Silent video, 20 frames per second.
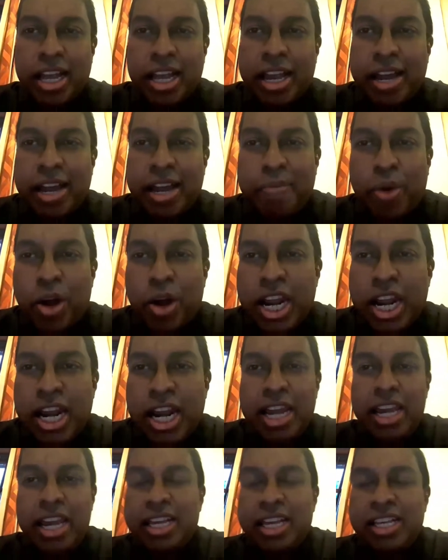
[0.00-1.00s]
a
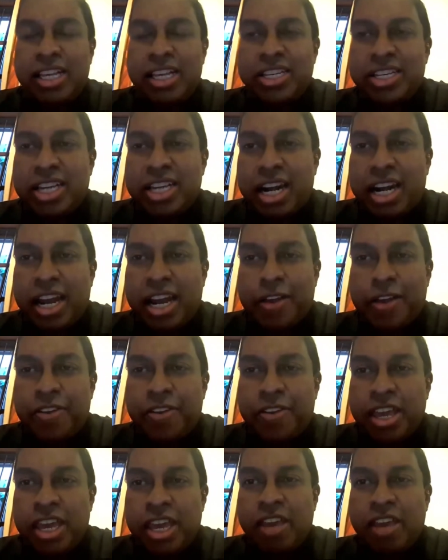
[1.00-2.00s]
bodily injury
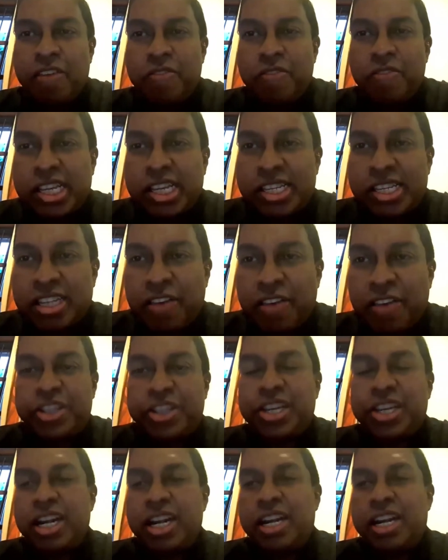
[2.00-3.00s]
which is
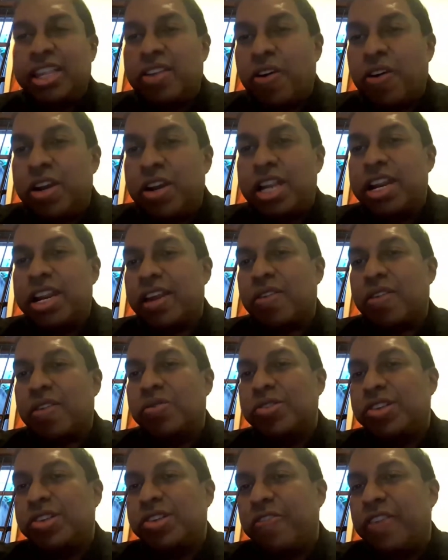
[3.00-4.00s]
sufficient in the ordinary
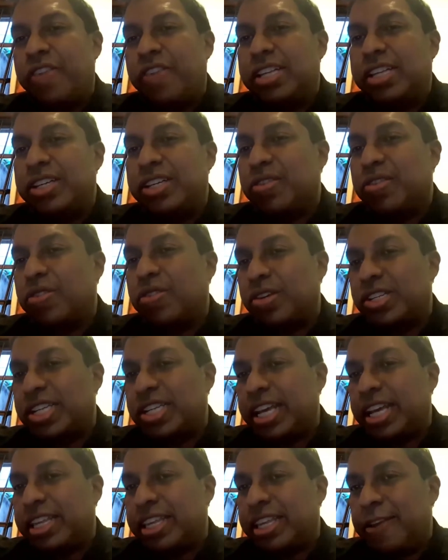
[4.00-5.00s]
course of nature to cause
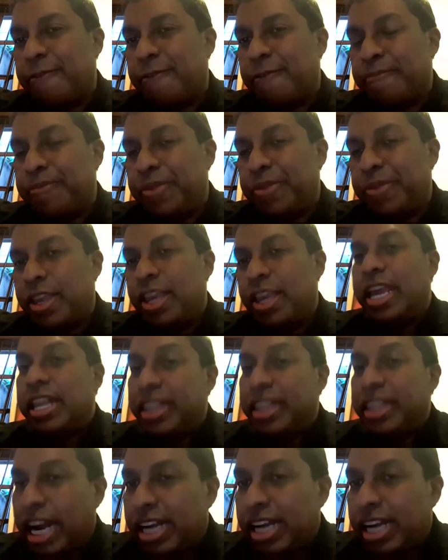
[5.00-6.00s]
death.
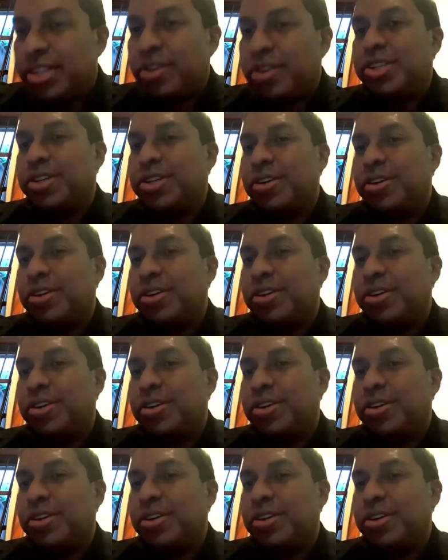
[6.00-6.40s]
That is also